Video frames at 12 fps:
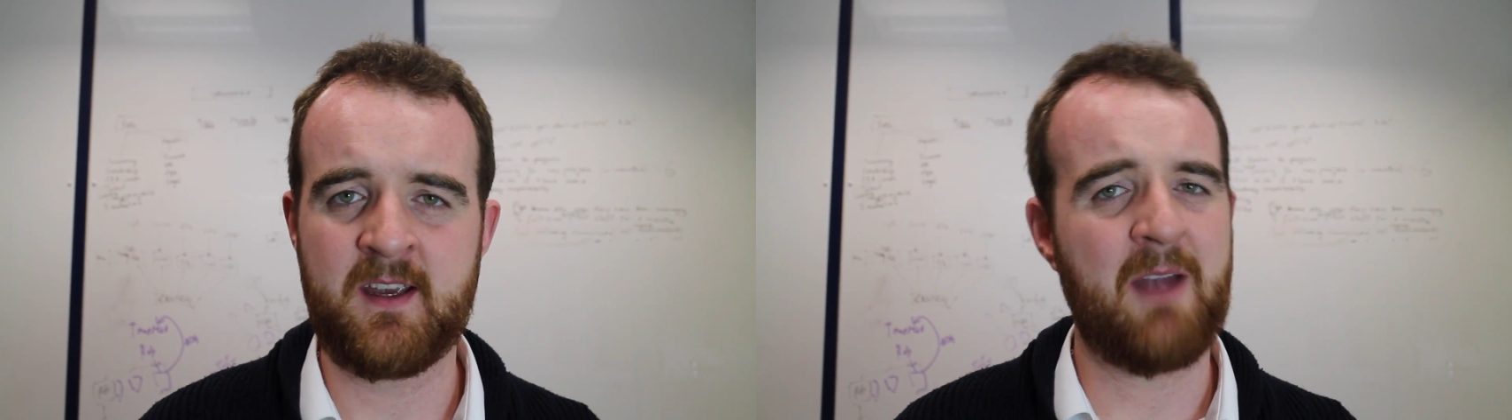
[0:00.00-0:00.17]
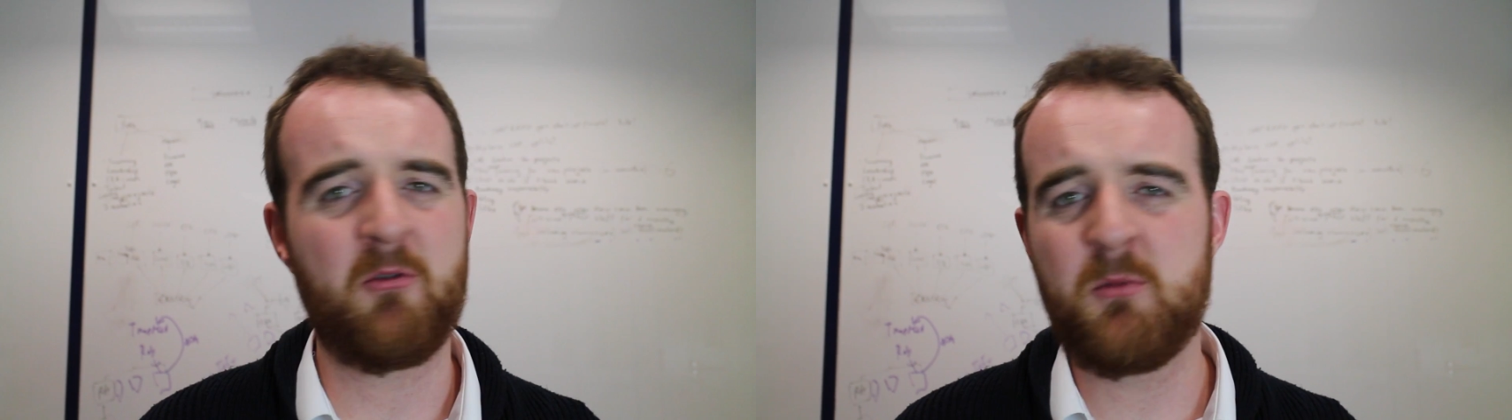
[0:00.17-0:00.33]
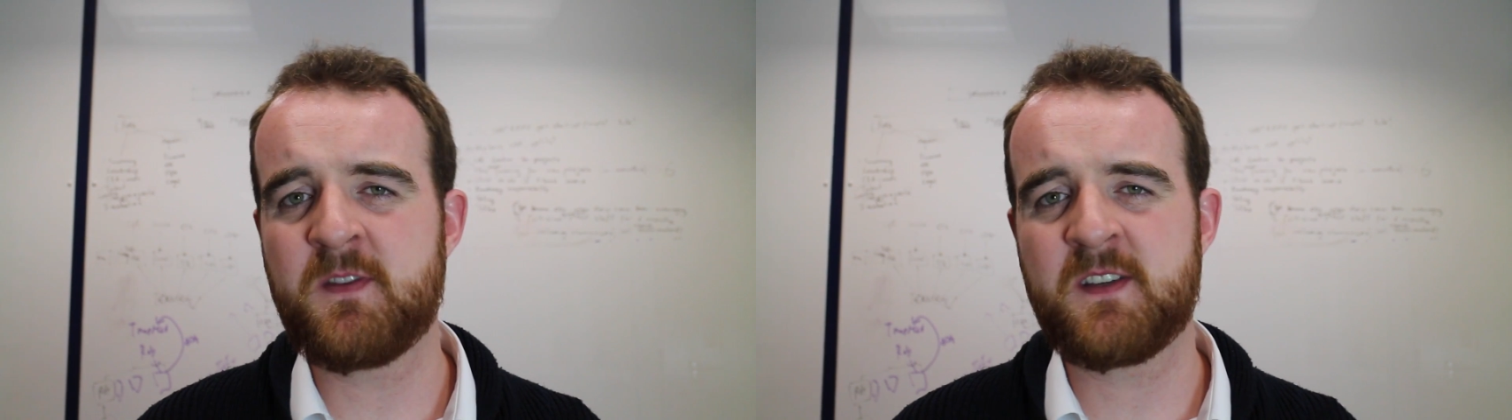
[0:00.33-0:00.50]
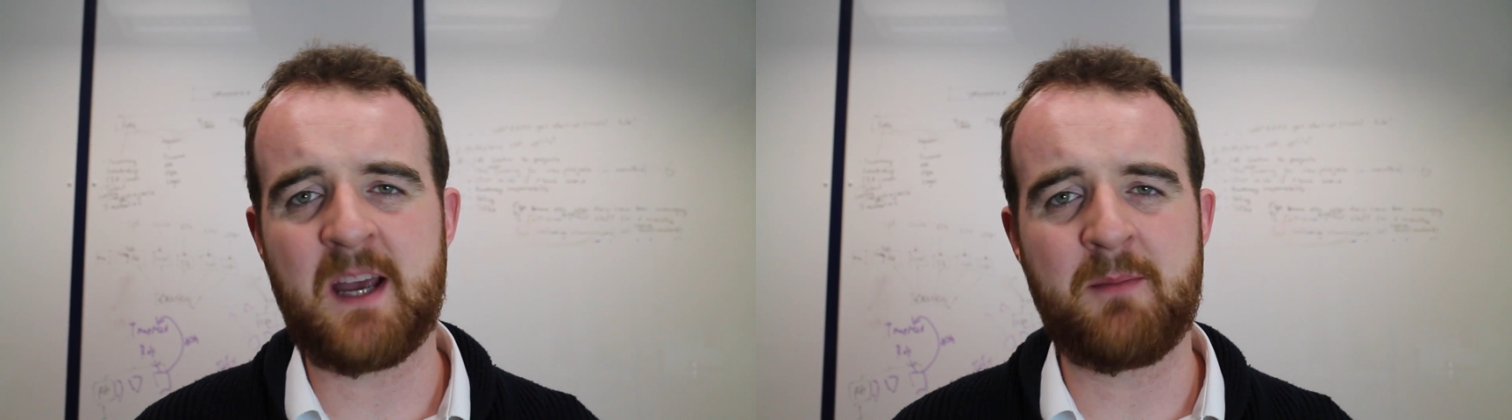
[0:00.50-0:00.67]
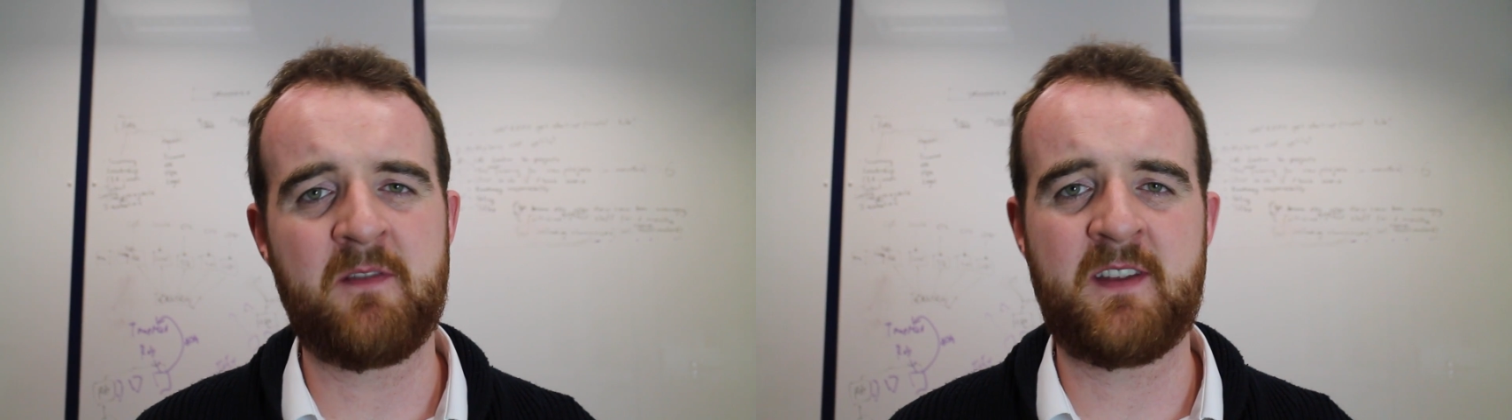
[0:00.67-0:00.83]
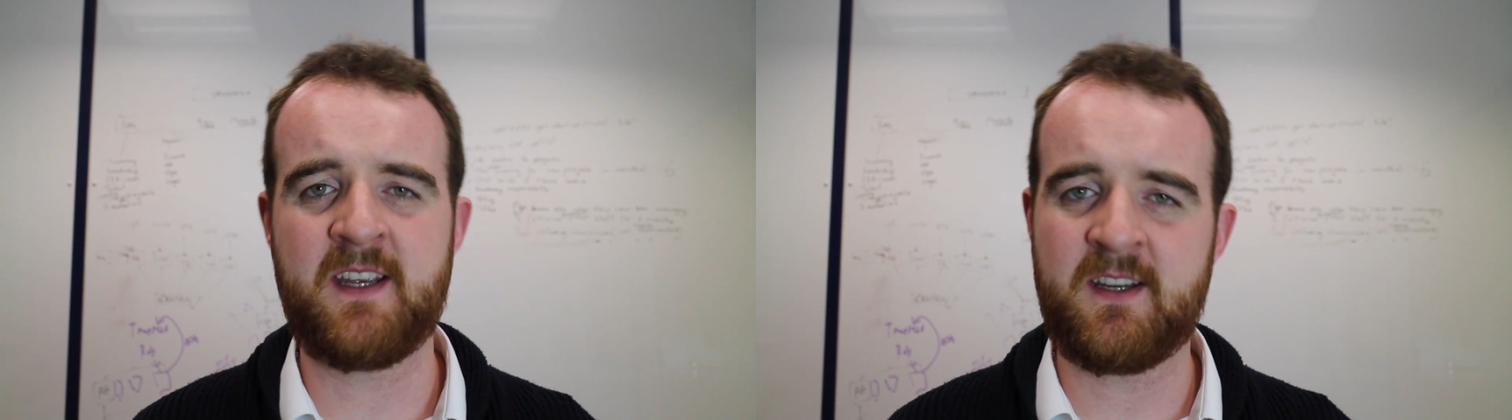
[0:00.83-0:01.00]
and remove some
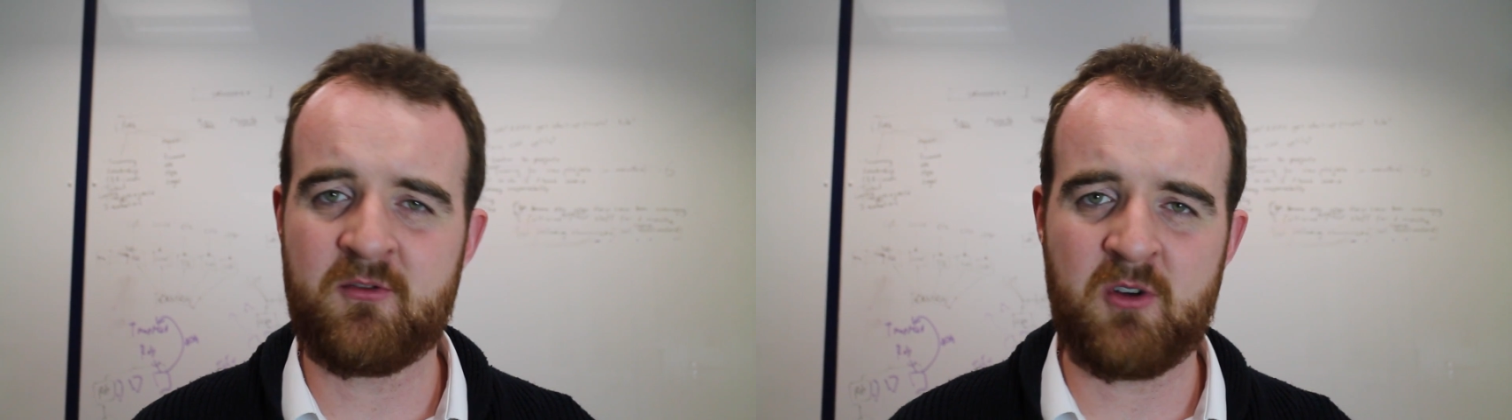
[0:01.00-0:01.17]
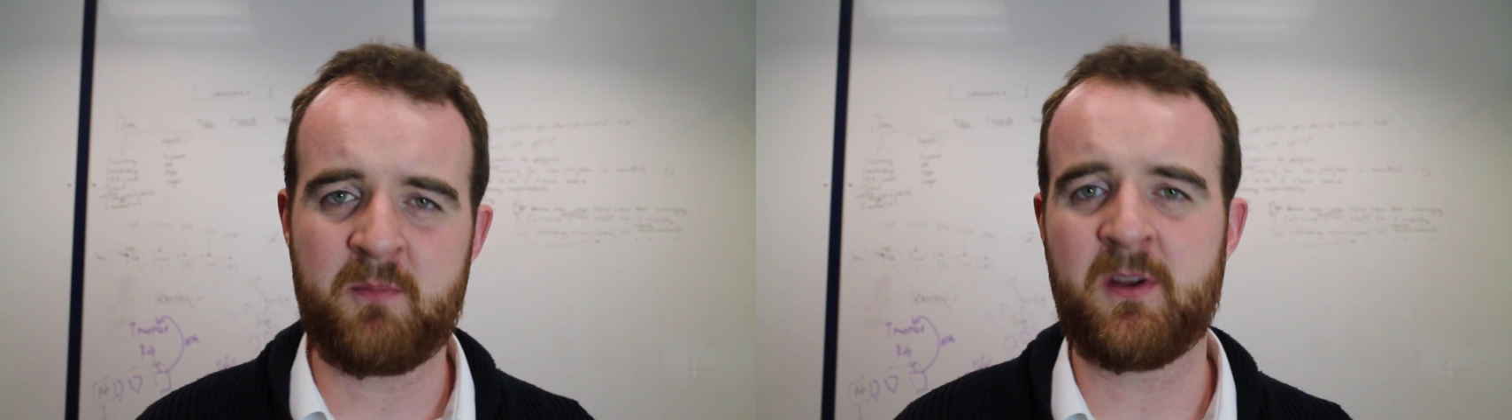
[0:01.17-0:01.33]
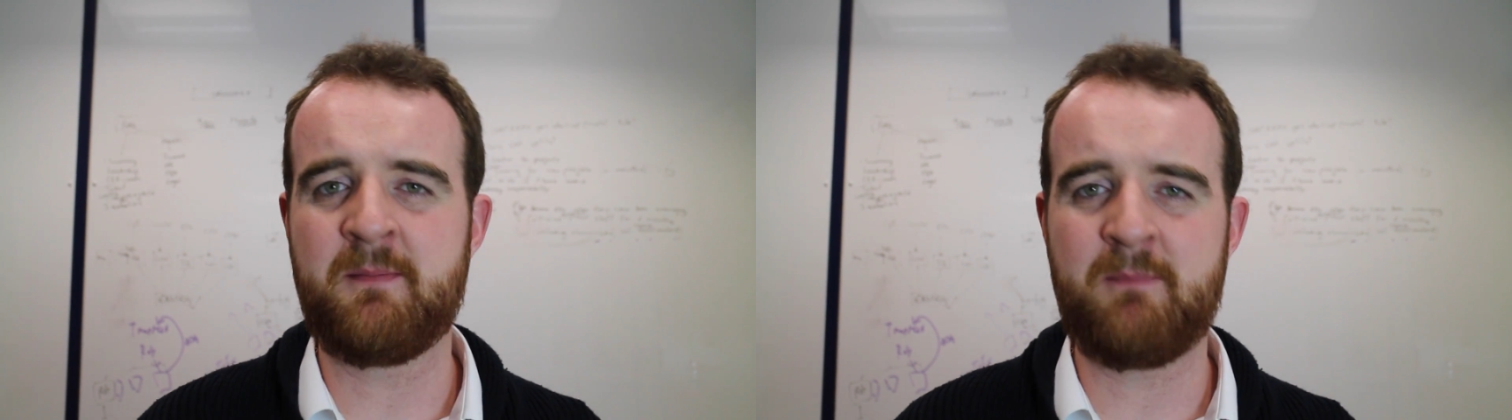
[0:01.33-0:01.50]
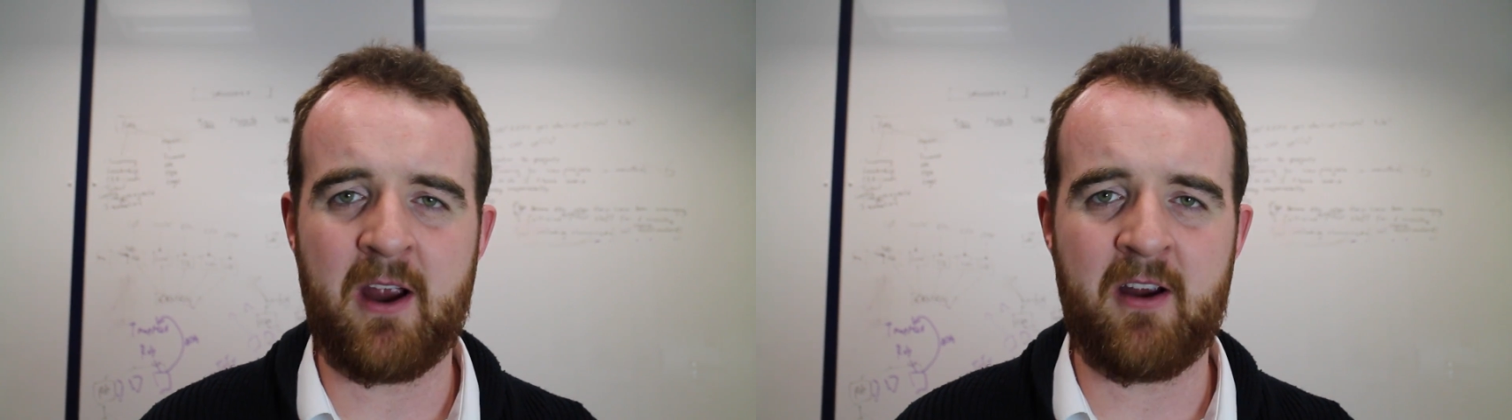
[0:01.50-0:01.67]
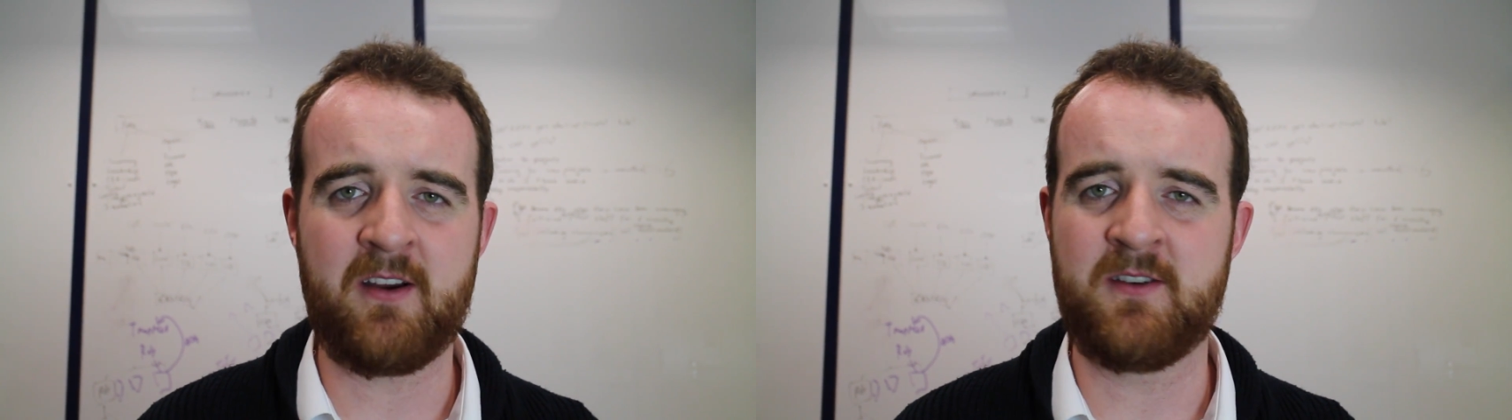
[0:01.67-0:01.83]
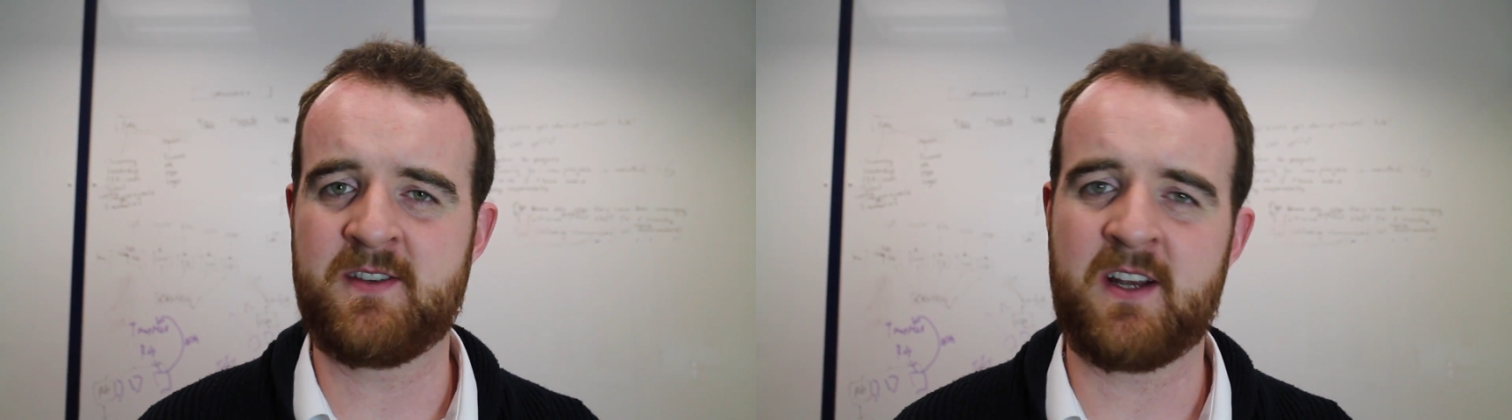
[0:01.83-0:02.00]
of the crippling barriers